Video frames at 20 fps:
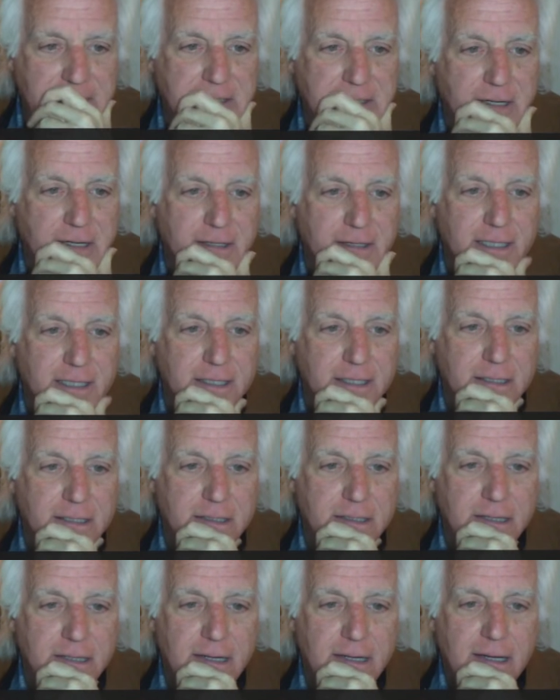saw
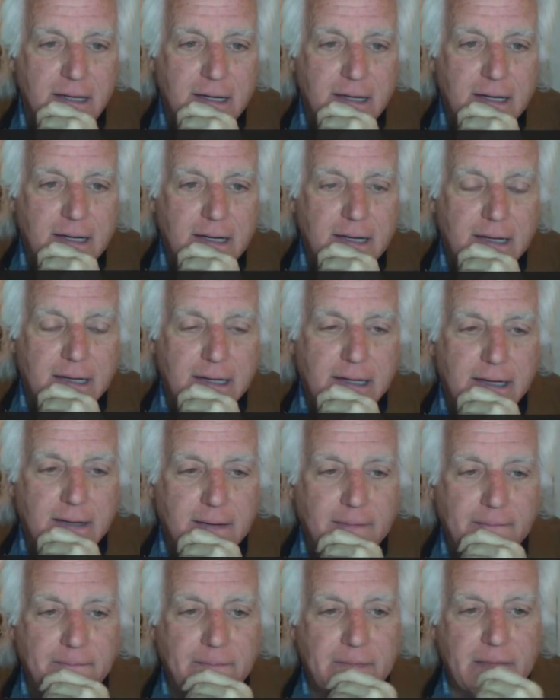this.
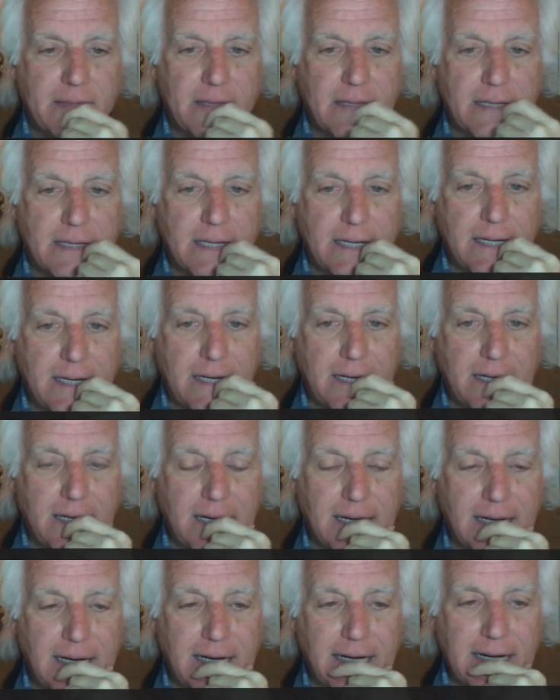Um,
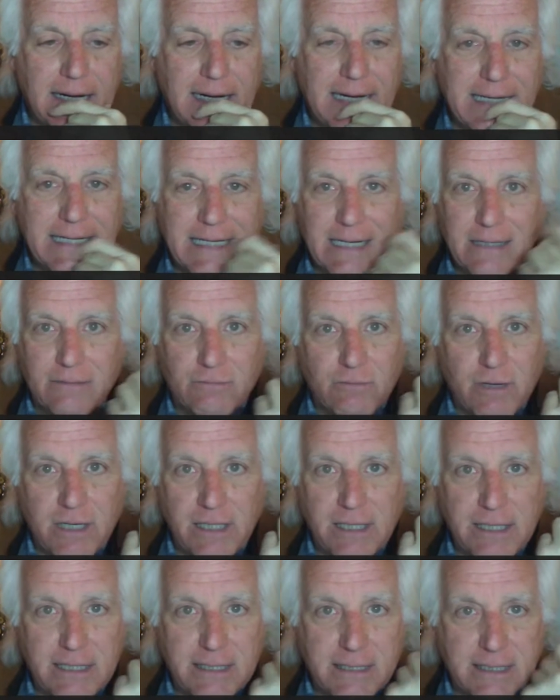I got
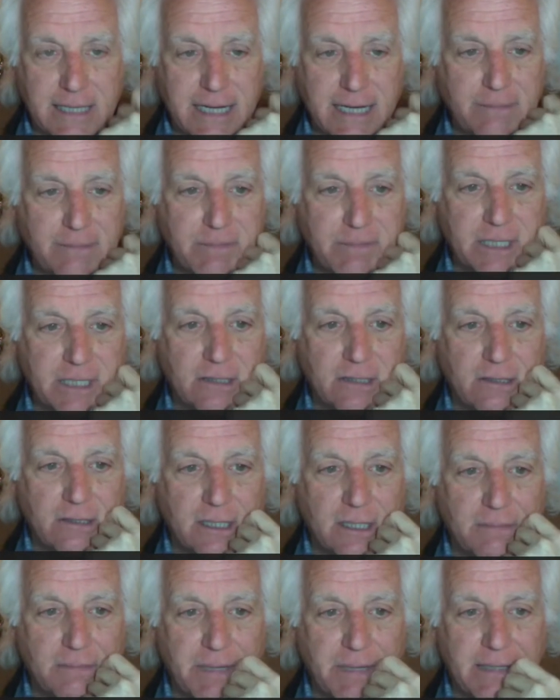really skeptical
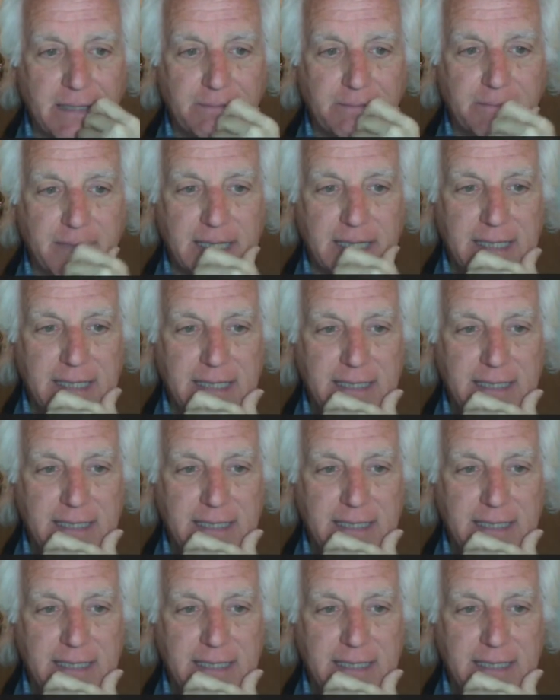about my